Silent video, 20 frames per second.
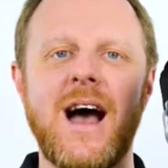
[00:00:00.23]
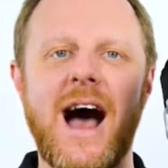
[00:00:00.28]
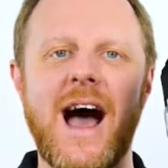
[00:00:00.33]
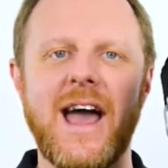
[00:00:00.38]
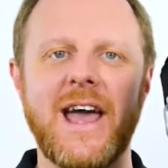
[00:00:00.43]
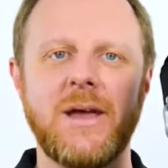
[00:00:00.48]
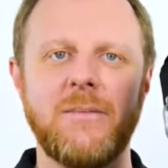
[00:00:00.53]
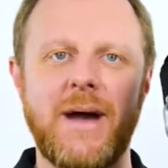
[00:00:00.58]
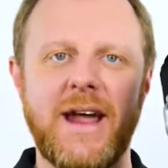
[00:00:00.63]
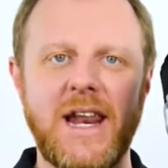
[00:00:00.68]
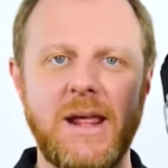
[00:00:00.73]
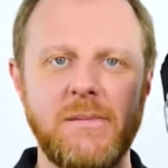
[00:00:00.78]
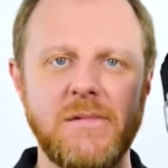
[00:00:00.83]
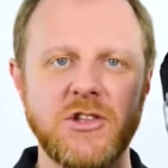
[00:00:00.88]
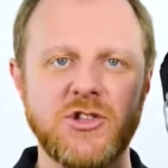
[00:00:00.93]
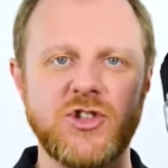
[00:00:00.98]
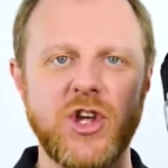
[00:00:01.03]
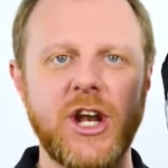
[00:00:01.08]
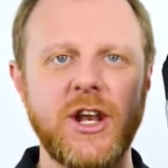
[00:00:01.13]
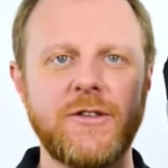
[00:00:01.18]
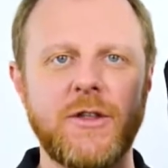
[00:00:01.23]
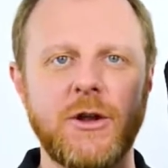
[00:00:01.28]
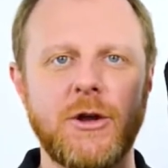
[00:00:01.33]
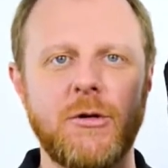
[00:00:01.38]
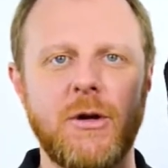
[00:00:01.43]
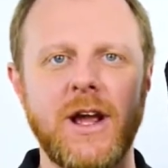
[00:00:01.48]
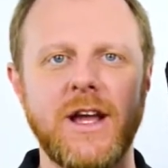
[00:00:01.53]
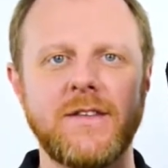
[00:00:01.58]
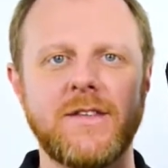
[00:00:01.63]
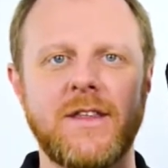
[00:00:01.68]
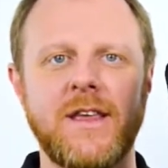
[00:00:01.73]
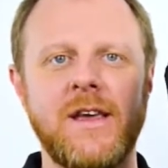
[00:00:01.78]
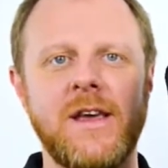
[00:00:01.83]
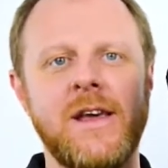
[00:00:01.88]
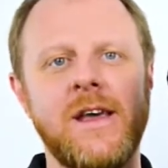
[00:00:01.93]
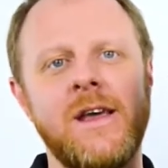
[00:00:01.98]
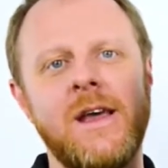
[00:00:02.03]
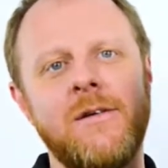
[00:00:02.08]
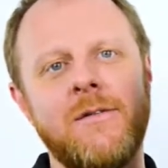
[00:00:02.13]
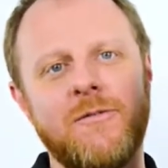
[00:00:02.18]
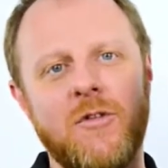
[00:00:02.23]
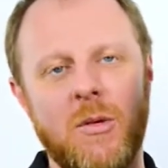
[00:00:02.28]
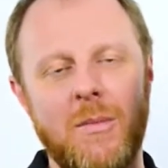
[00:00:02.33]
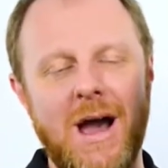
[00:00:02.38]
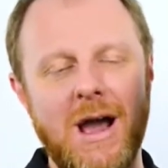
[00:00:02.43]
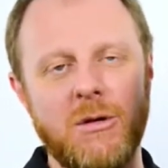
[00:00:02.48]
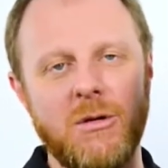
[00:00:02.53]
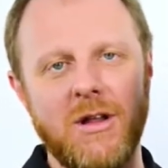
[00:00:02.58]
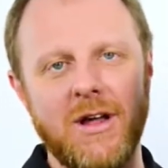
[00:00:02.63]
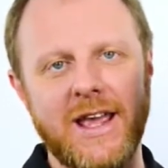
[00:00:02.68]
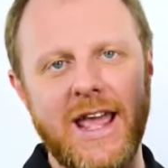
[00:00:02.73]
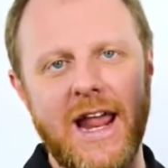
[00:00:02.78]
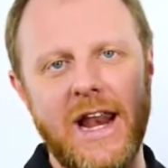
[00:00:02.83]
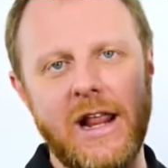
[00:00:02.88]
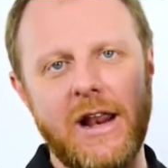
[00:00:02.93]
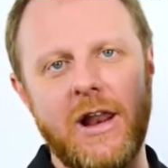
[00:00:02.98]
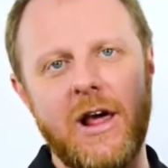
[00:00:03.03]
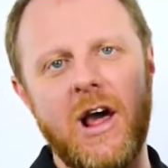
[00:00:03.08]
Hi, my name is Jonathan Grant from Aqualung Canada.